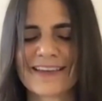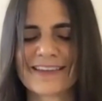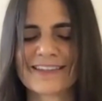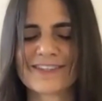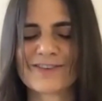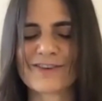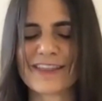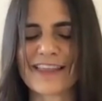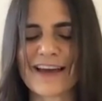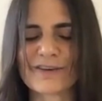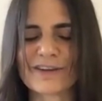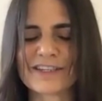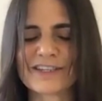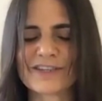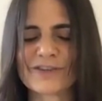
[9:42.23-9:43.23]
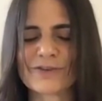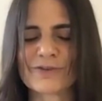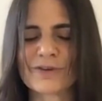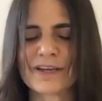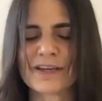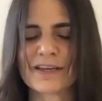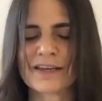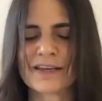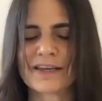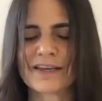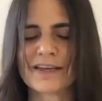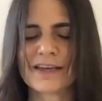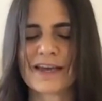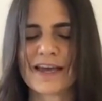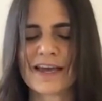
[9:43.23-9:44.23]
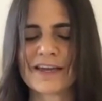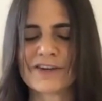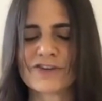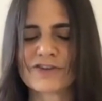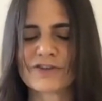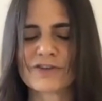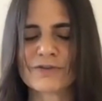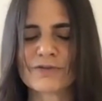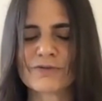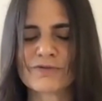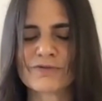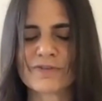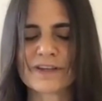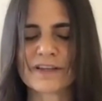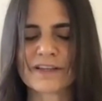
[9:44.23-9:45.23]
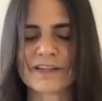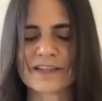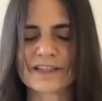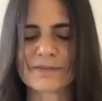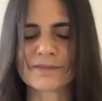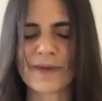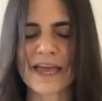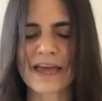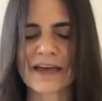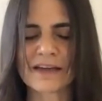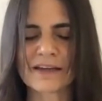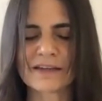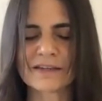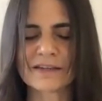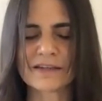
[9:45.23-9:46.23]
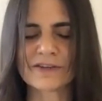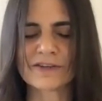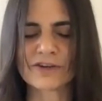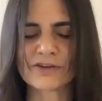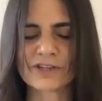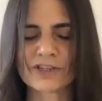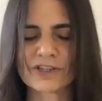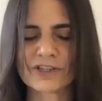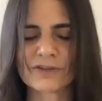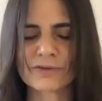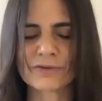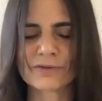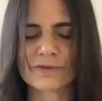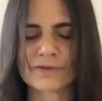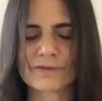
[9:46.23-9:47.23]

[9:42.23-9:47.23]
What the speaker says: So you allow it to enter you, feel it expand and nourish you.